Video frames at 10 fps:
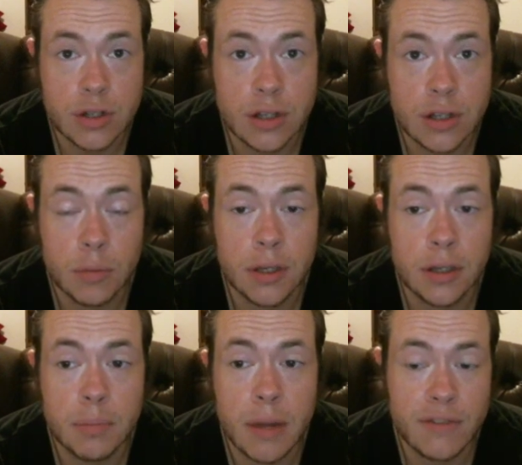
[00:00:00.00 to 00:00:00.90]
it would
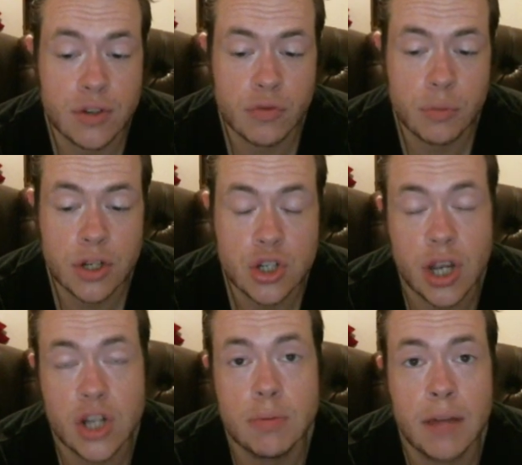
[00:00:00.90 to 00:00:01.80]
be beneficial for me to
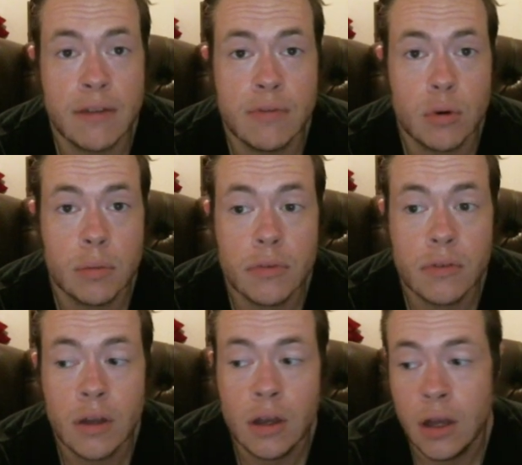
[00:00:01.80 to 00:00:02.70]
change
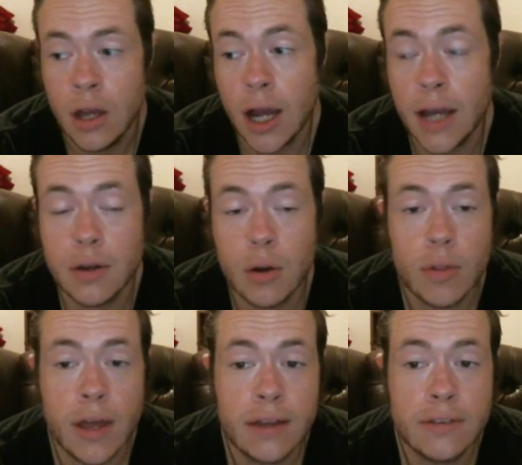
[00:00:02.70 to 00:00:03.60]
platforms. I know
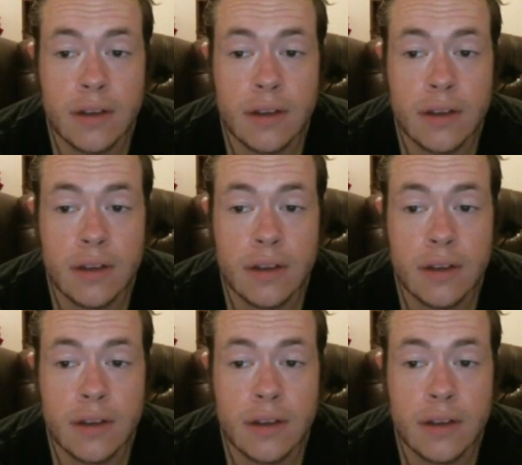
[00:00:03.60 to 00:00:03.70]
that